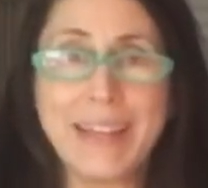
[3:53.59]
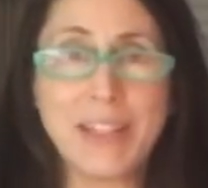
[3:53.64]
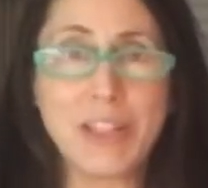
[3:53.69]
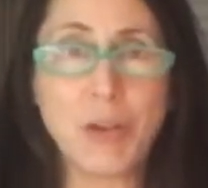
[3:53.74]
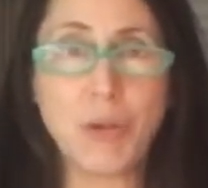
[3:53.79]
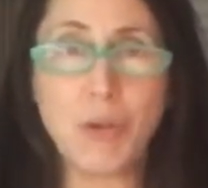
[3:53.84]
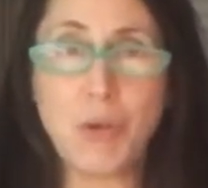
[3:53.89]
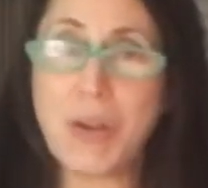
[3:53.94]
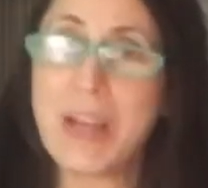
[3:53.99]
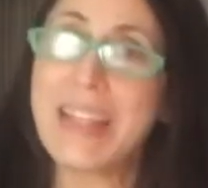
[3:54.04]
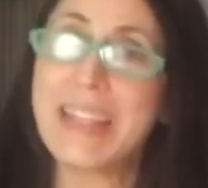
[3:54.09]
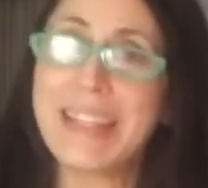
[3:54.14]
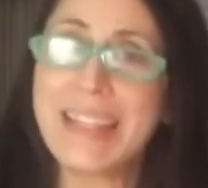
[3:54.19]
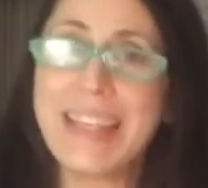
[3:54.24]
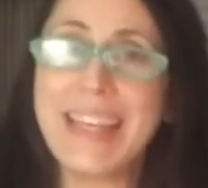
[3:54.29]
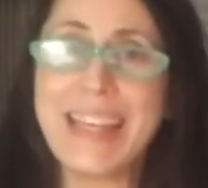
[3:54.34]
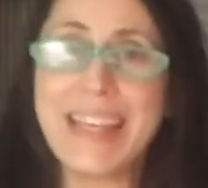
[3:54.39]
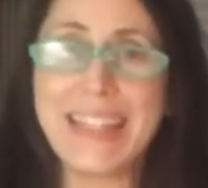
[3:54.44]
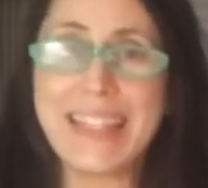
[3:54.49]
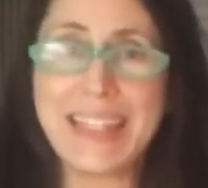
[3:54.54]
So you can
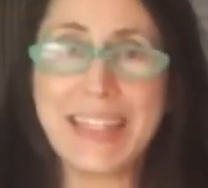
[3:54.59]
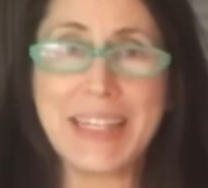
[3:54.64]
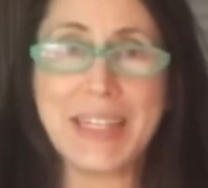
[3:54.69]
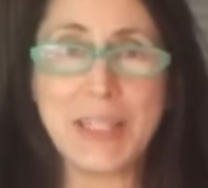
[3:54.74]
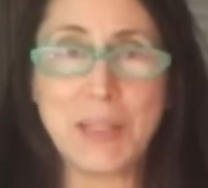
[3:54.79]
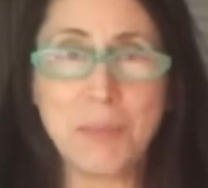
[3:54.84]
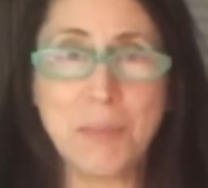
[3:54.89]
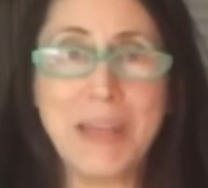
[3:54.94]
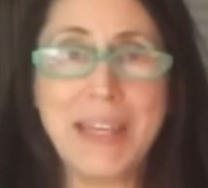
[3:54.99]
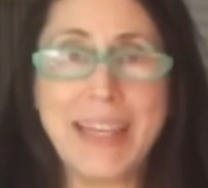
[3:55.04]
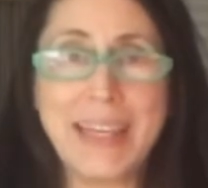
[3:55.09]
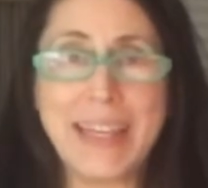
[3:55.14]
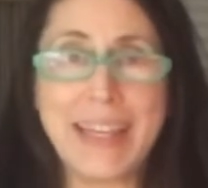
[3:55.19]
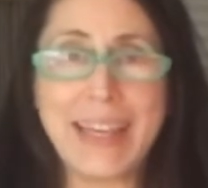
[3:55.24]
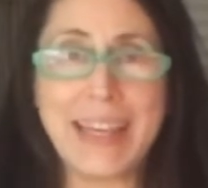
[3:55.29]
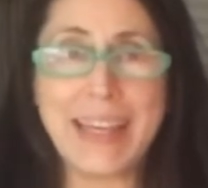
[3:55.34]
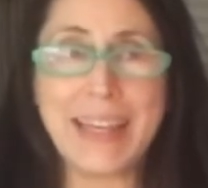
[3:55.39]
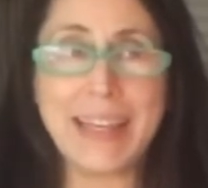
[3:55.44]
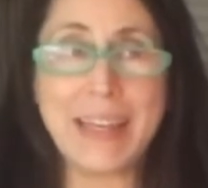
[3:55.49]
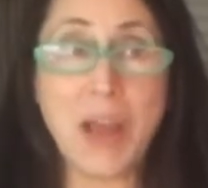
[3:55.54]
see it's in his beak
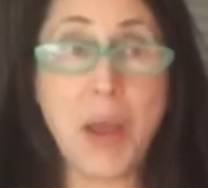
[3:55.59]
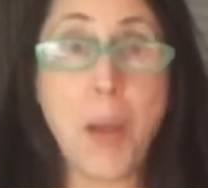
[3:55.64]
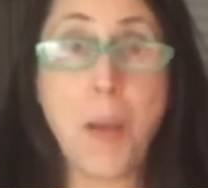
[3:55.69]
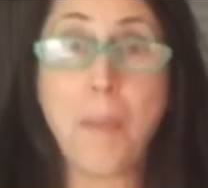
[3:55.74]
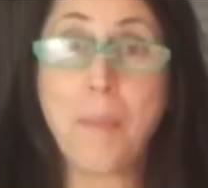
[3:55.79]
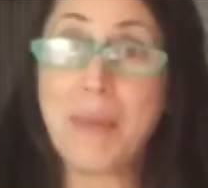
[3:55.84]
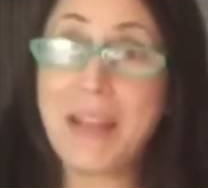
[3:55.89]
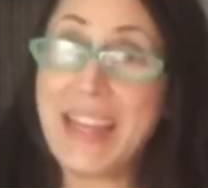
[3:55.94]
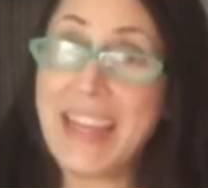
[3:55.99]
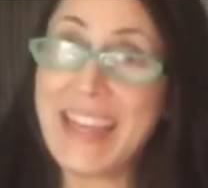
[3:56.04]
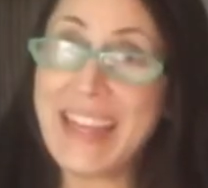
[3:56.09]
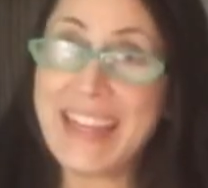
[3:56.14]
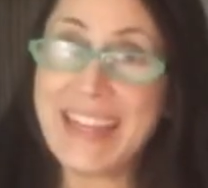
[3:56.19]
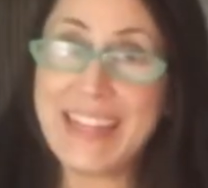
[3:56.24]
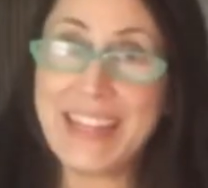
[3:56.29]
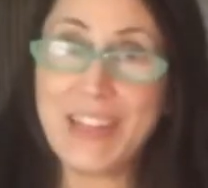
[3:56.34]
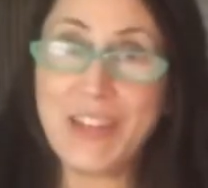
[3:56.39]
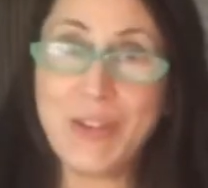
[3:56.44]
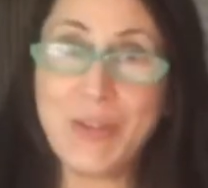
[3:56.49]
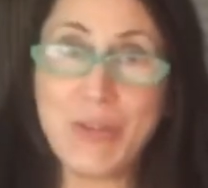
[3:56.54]
again, but he
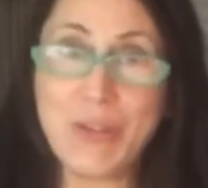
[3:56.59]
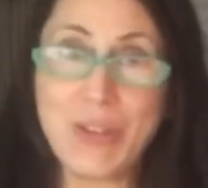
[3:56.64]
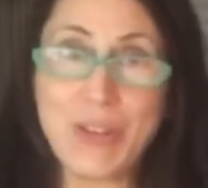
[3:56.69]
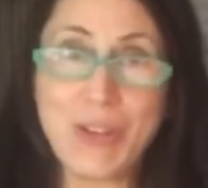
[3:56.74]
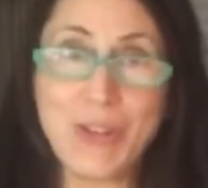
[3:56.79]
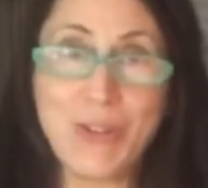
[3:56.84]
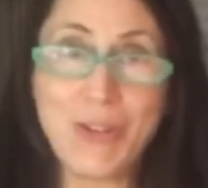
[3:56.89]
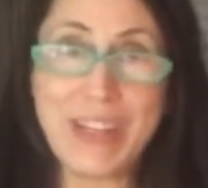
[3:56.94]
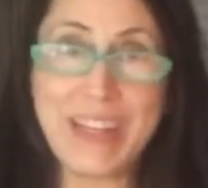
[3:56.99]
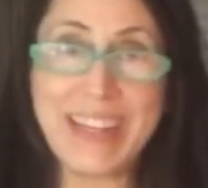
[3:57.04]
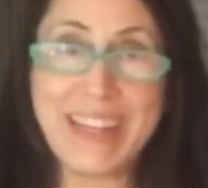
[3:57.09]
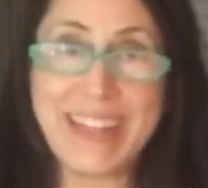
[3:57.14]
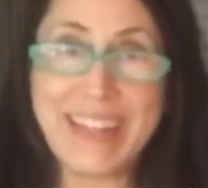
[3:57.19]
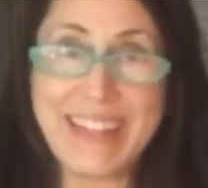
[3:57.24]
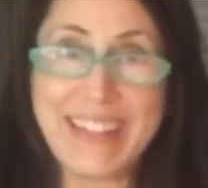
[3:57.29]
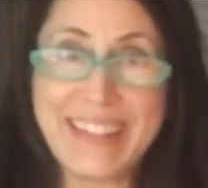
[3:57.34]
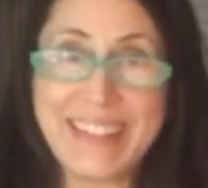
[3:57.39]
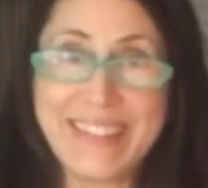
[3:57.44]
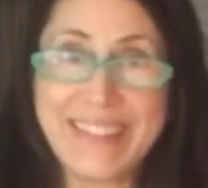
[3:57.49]
continues to drink.